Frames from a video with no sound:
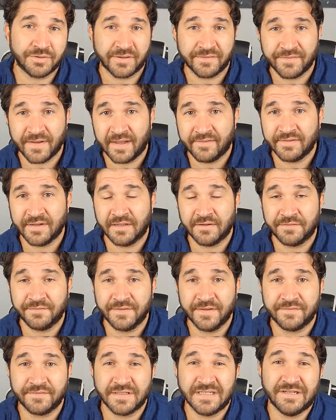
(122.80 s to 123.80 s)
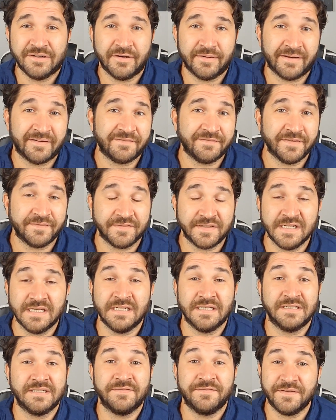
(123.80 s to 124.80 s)
$1.50, you're at
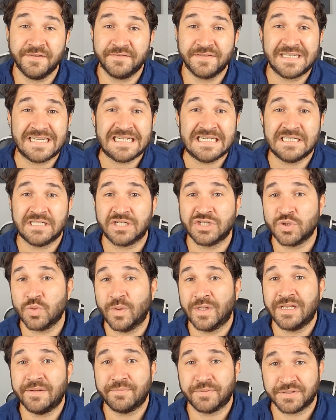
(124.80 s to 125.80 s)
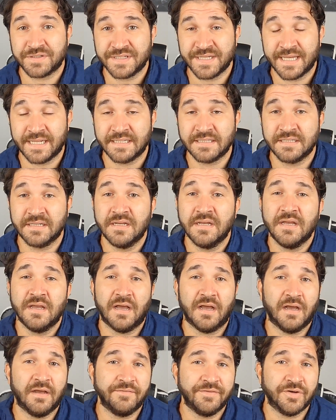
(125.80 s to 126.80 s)
15 to 20%
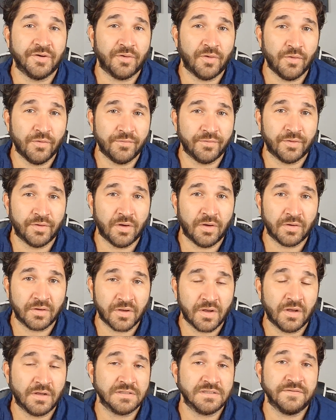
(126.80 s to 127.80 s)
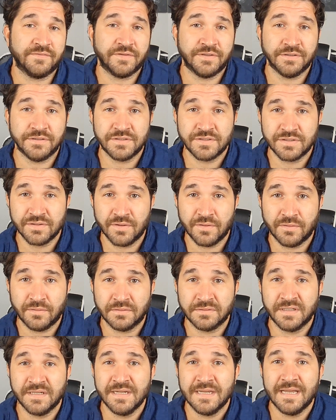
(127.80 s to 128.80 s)
of your overall cost of goods
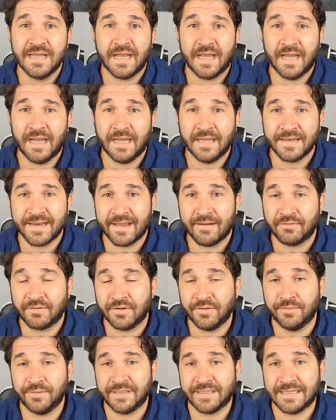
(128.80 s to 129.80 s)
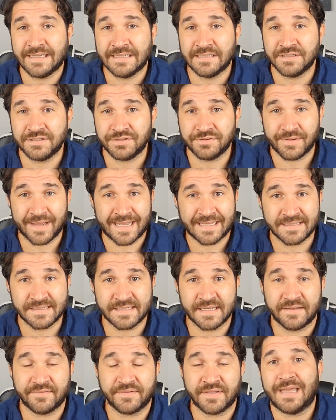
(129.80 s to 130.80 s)
sold now going into ad
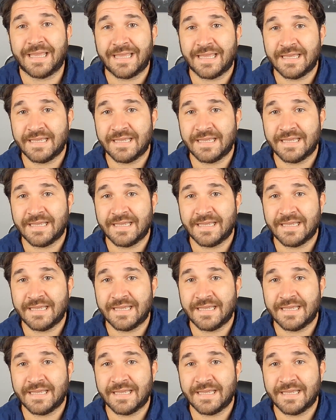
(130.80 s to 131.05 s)
safety.